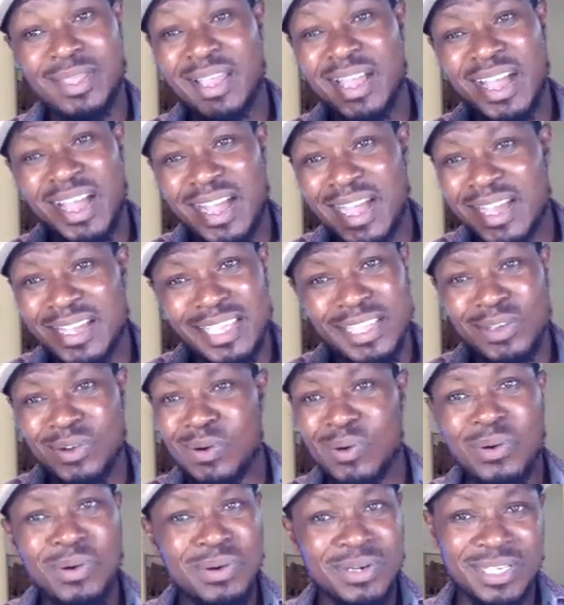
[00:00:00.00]
hanging
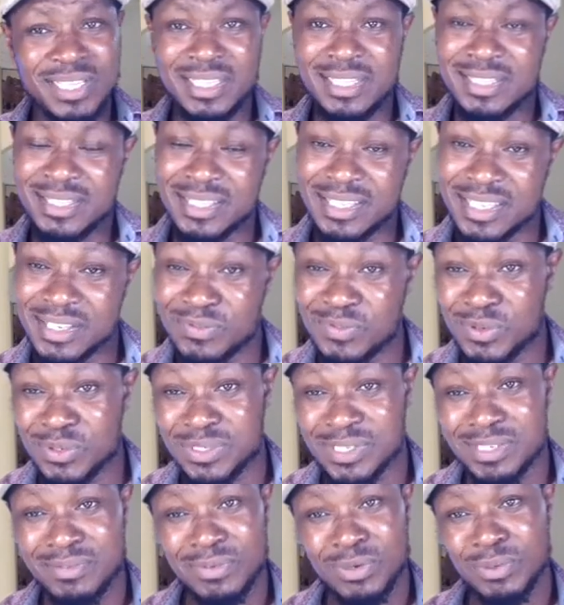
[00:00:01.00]
on in there for
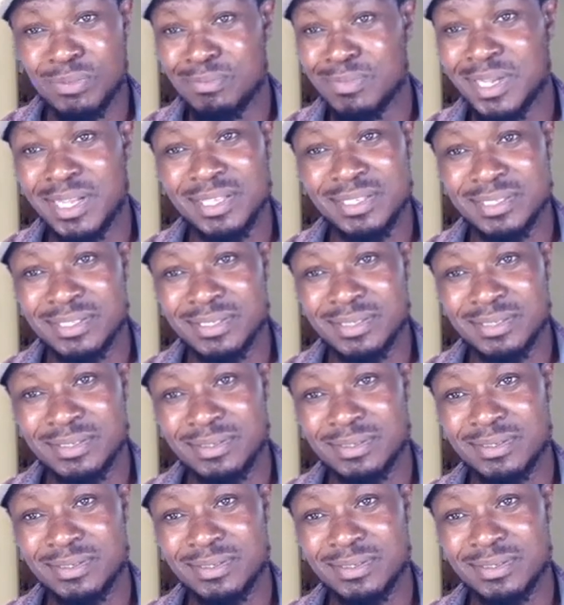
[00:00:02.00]
several months,